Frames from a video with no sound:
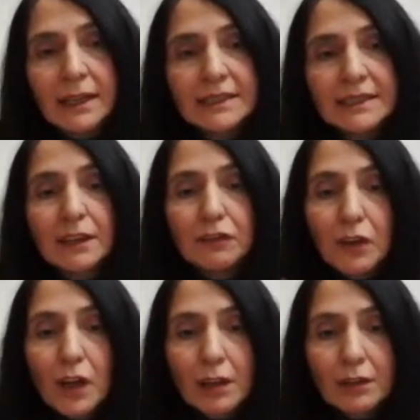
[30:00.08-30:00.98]
as the
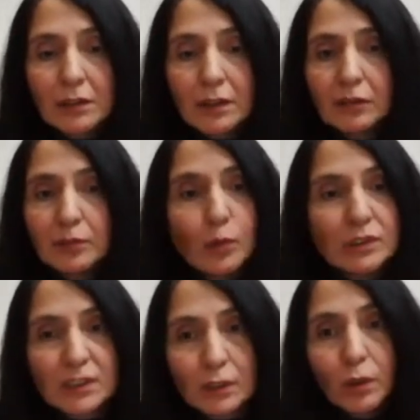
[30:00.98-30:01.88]
father of
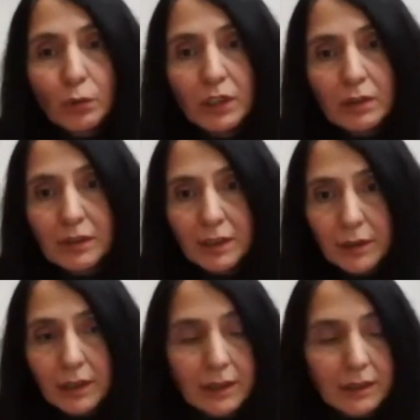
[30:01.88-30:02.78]
post-colonial
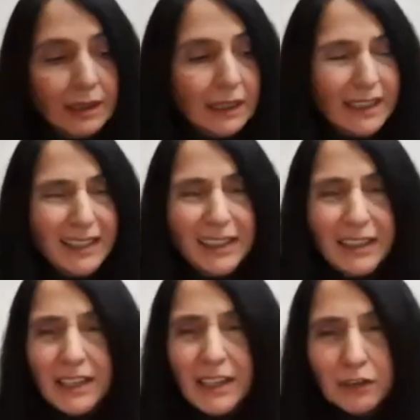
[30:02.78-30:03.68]
theory.
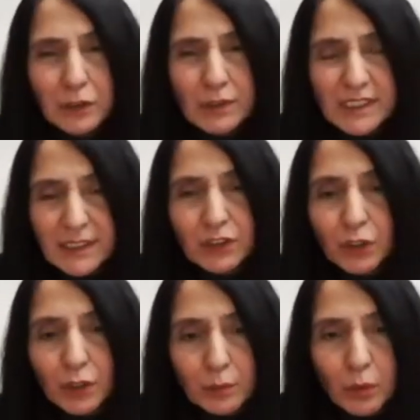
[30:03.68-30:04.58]
He never used the
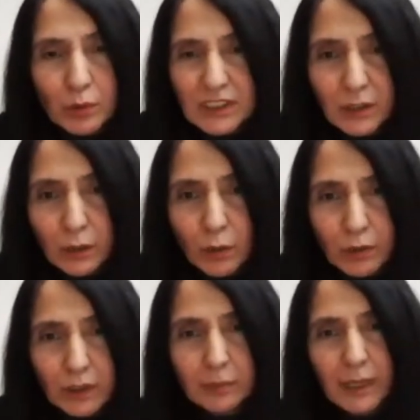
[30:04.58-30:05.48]
term
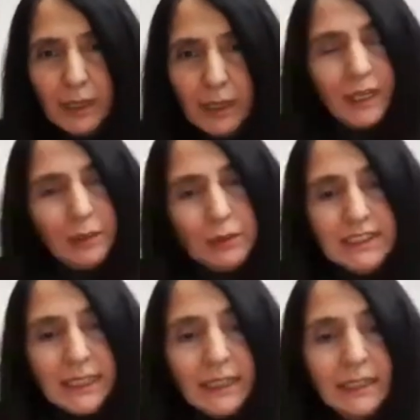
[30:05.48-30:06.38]
post-colonial, by the way. Edward
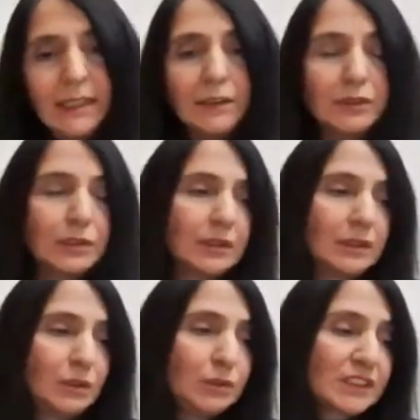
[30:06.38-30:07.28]
Said never
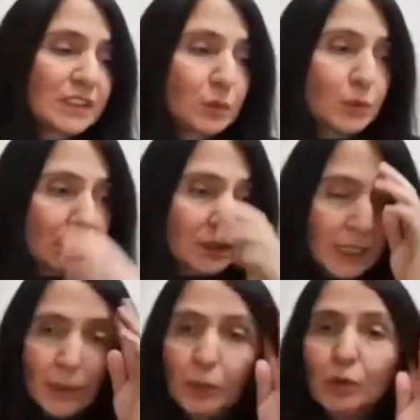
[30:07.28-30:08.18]
used the word
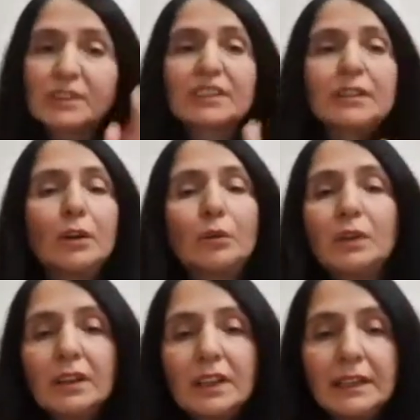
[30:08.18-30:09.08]

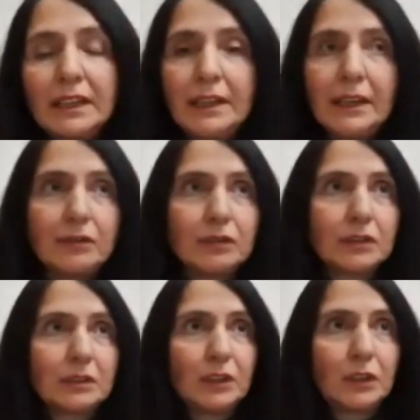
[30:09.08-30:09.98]
post-colonial, and he
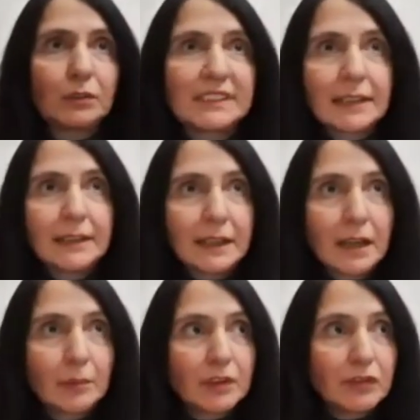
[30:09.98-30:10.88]
never, said that
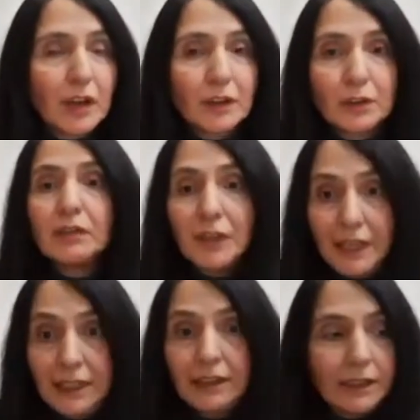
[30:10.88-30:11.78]
I'm the father of
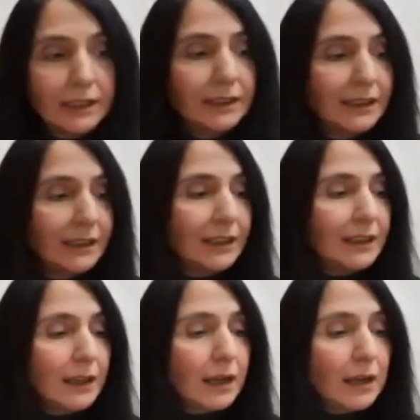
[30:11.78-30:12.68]
anything.
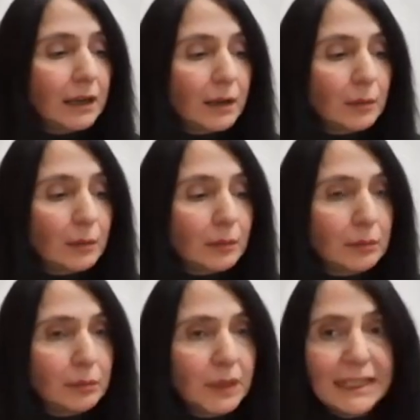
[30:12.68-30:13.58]

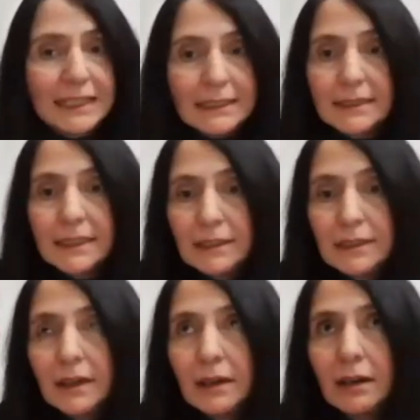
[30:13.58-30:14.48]
But he
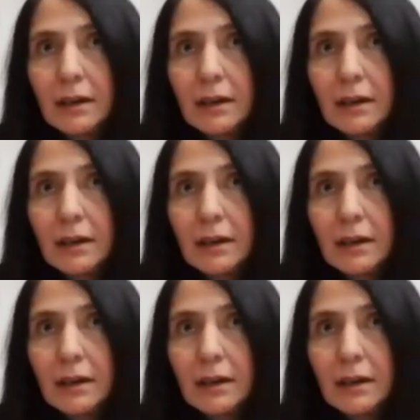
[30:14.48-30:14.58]
did